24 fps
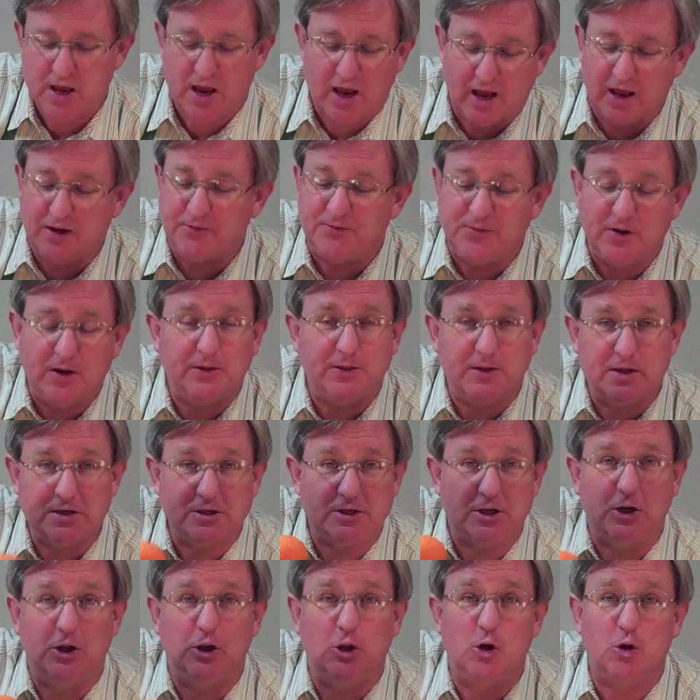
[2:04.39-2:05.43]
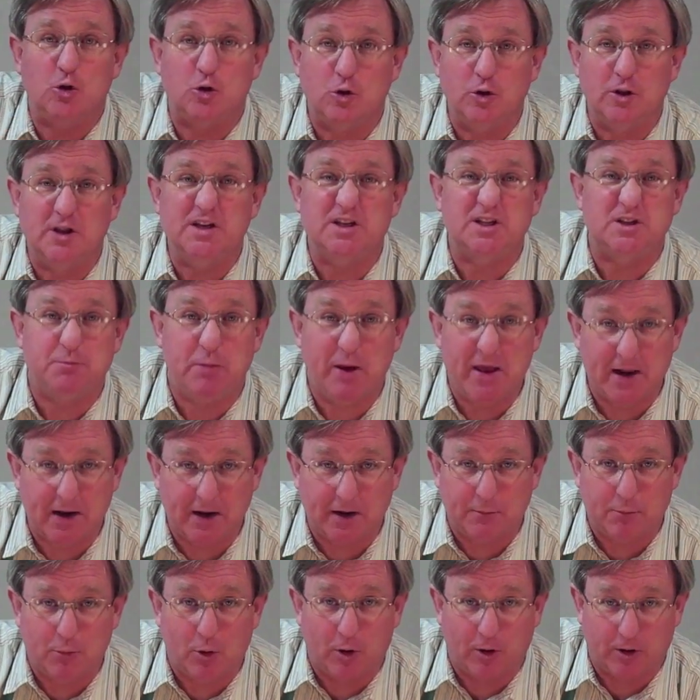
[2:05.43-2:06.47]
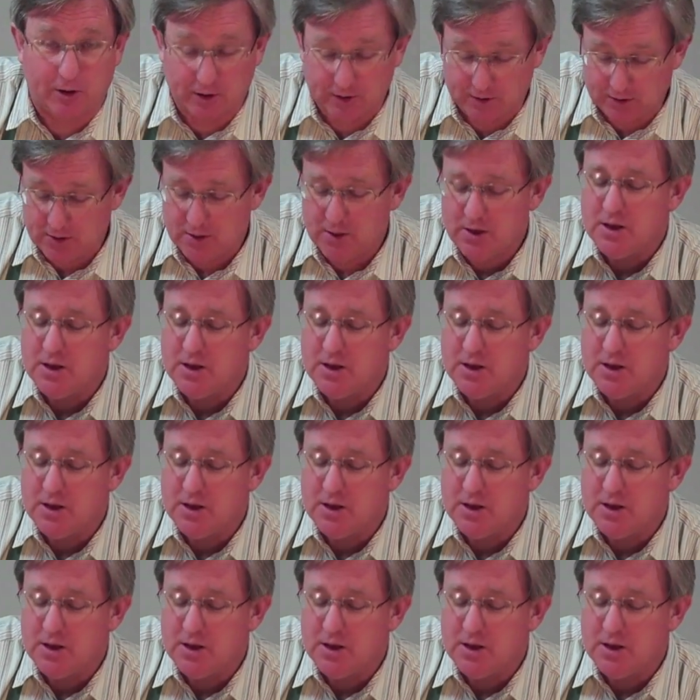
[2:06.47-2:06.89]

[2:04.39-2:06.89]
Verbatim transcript: I found these at a local Hispanic market.